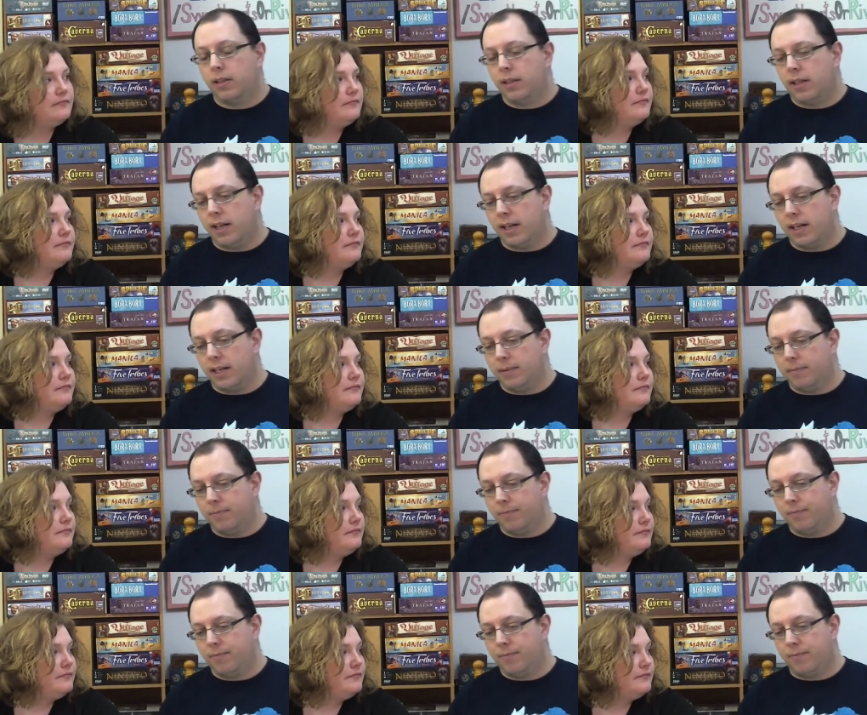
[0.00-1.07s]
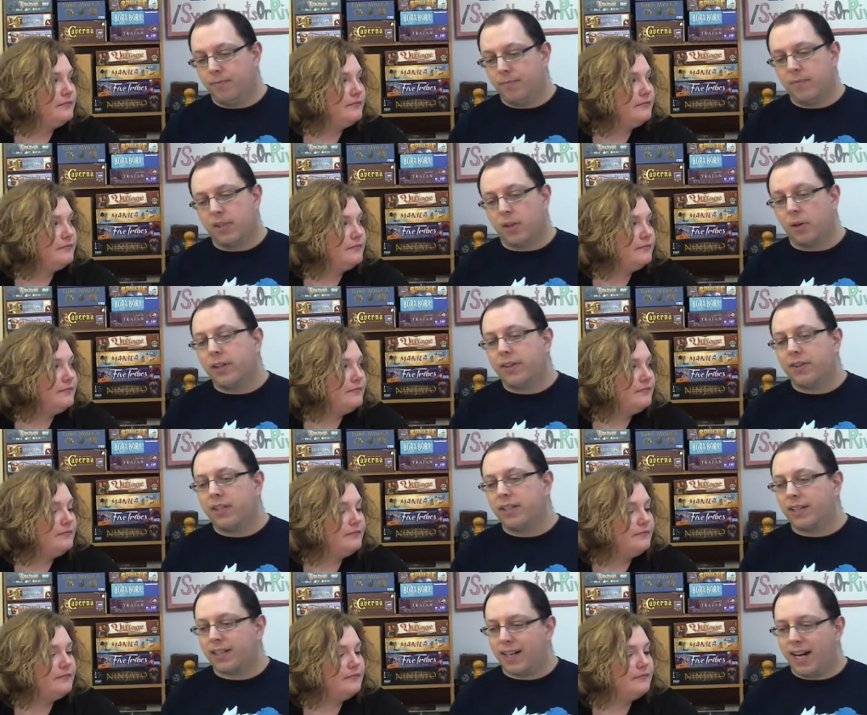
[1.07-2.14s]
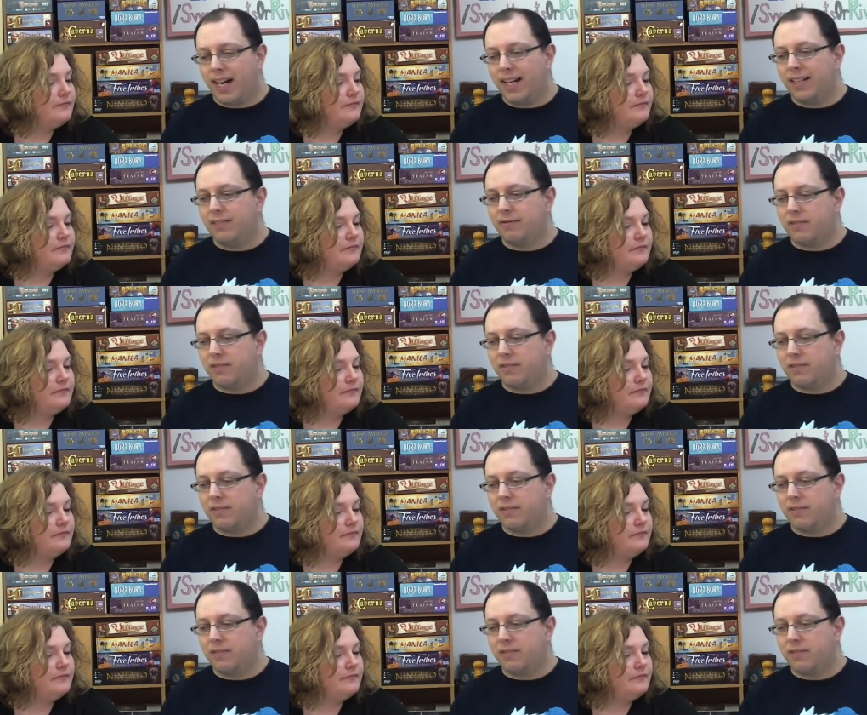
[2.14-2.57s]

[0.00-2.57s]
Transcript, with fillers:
Speaker 1: Um, the only thing that kind of